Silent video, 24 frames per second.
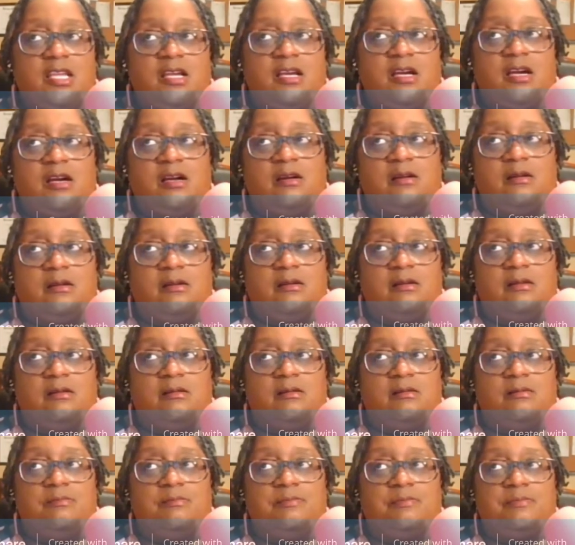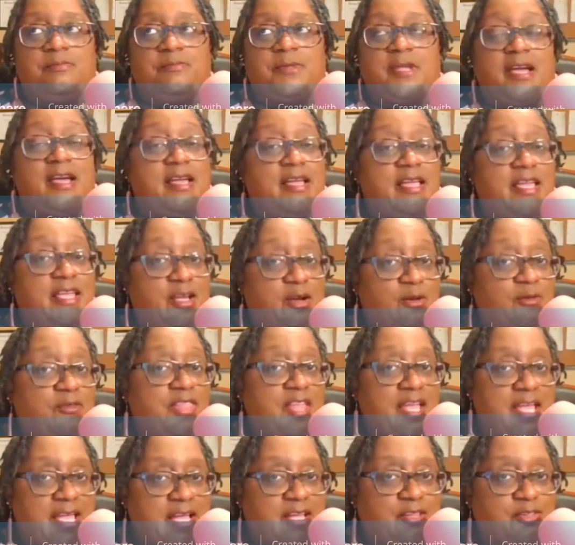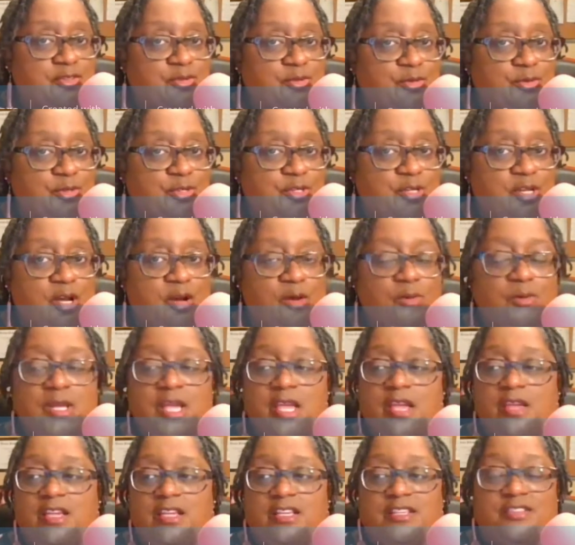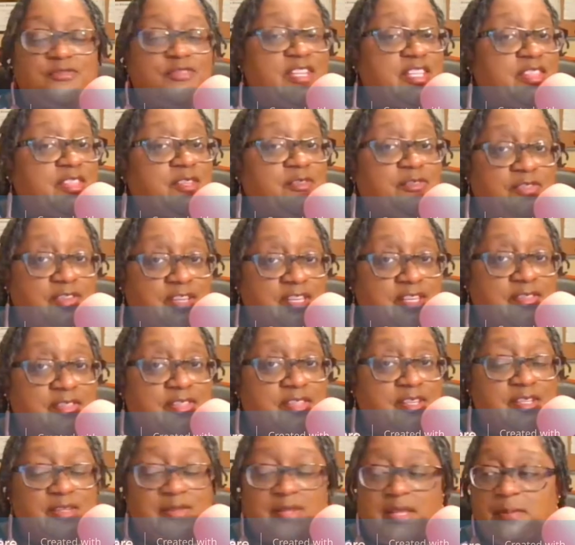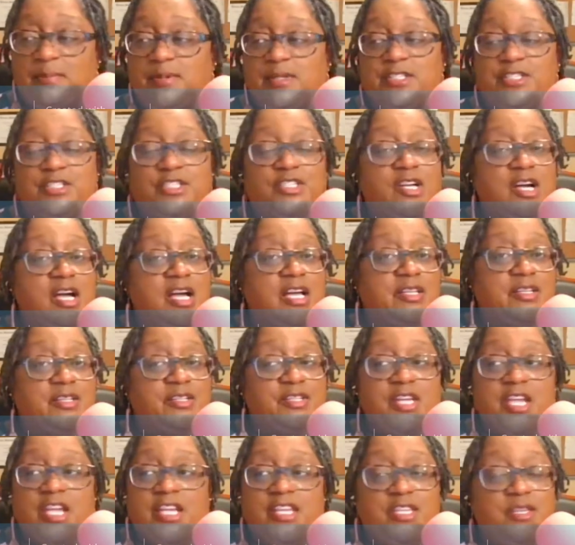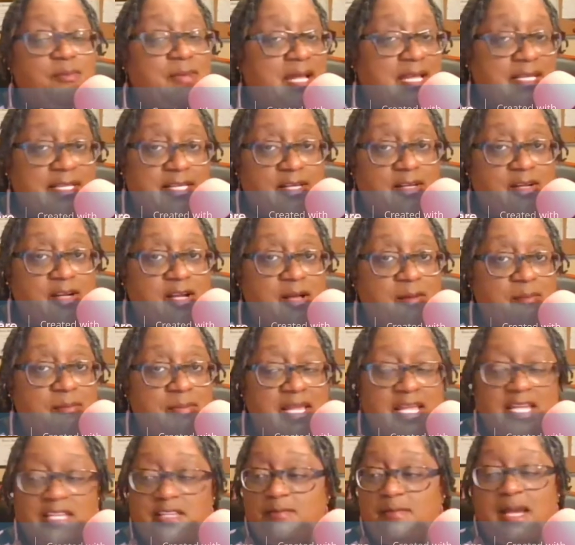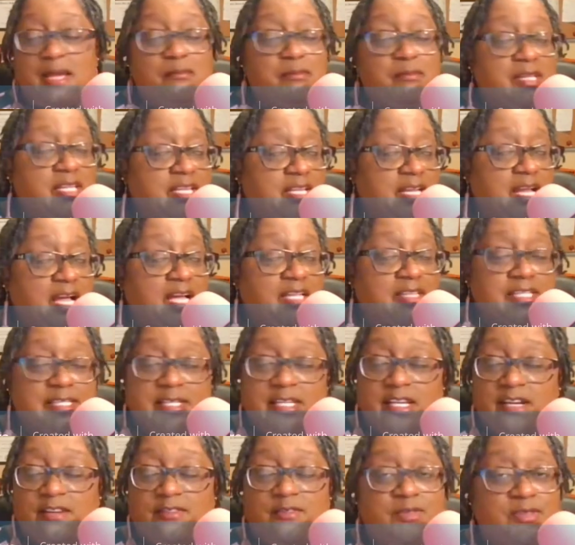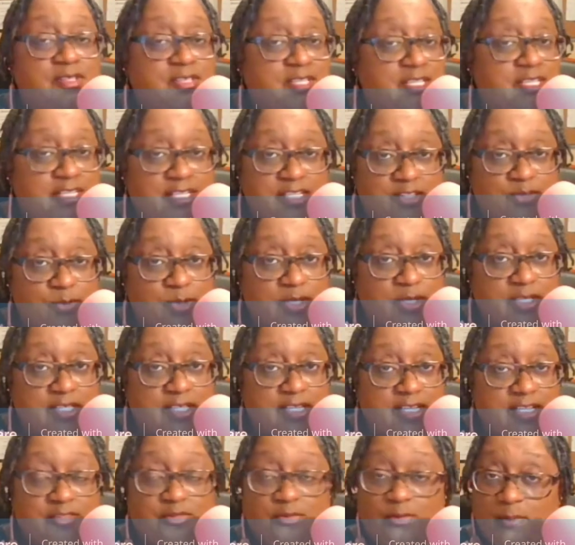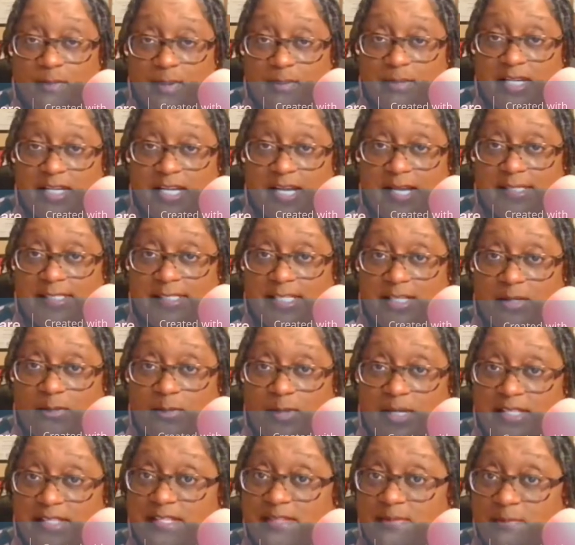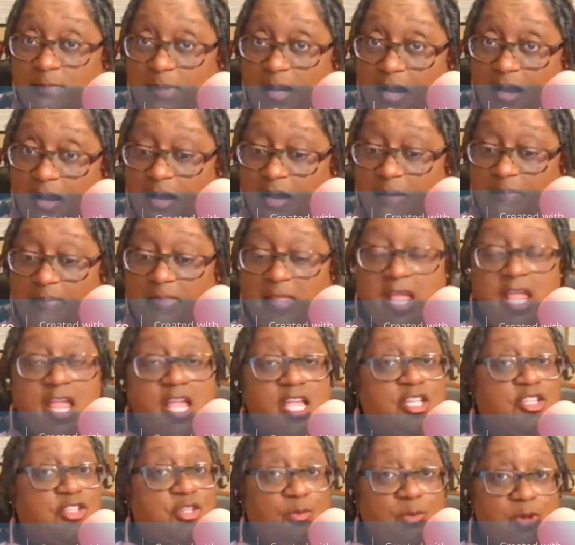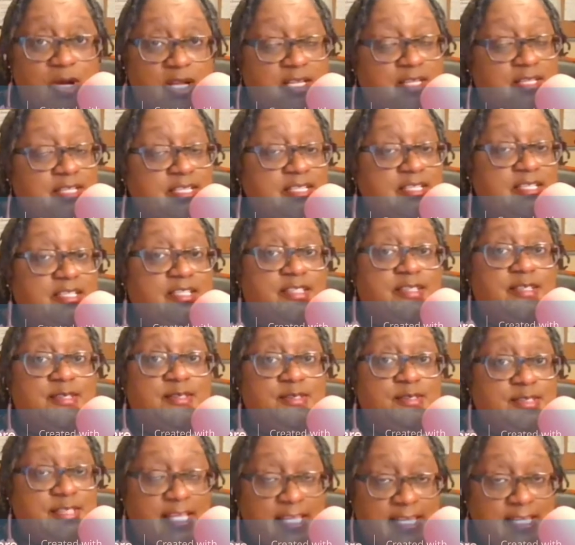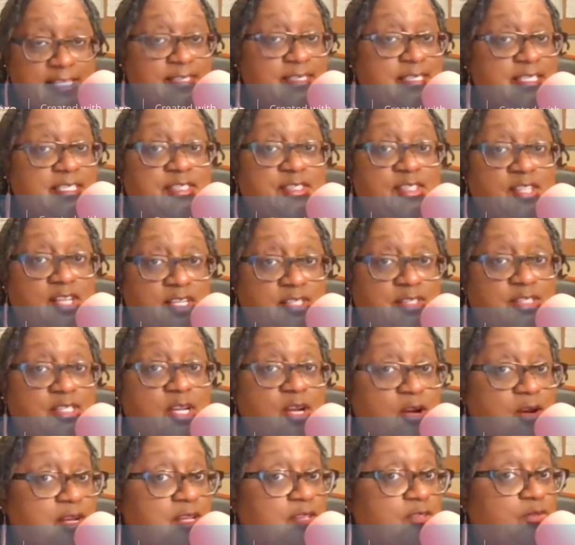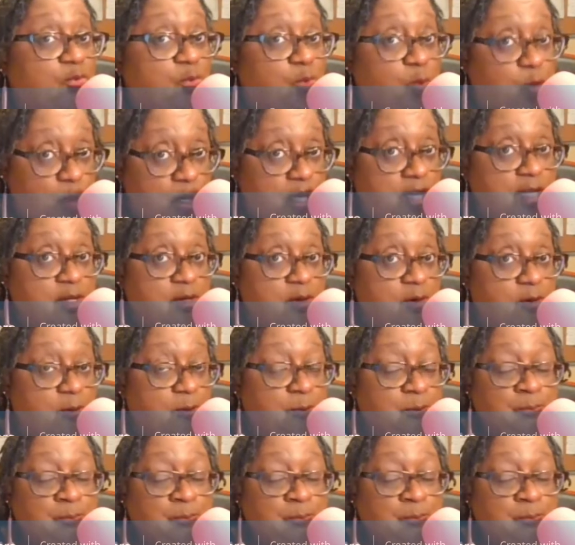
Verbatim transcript: um, a health hazard. You know, it's 50 50. They put you under, you might not come back, you might bleed out to death. It is what it is. Remember Kanye West's mom? She wanted these techniques done to her as well.